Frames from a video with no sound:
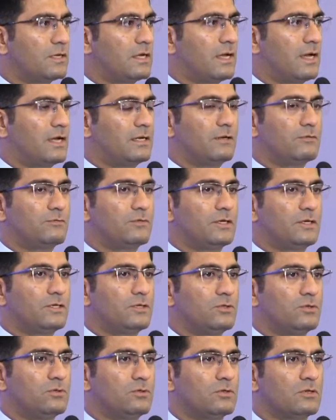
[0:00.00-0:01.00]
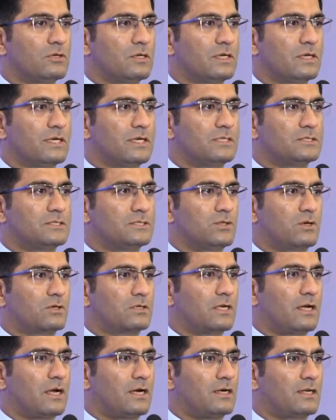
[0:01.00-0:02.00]
and if they do, it's
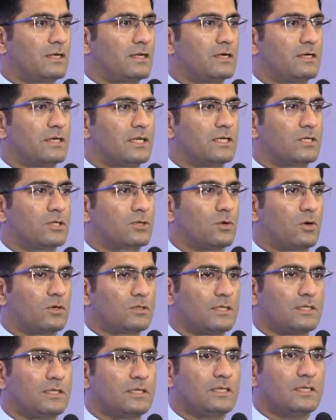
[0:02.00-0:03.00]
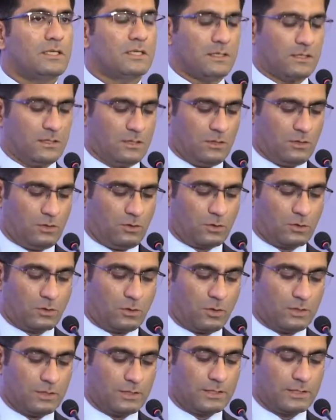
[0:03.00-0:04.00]
not adequate in quantity or
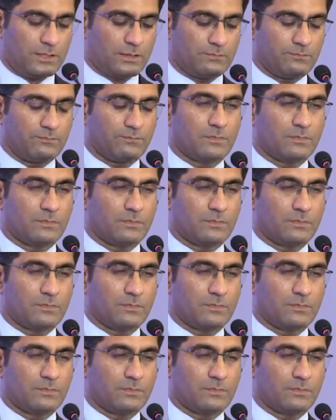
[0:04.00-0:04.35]
quality.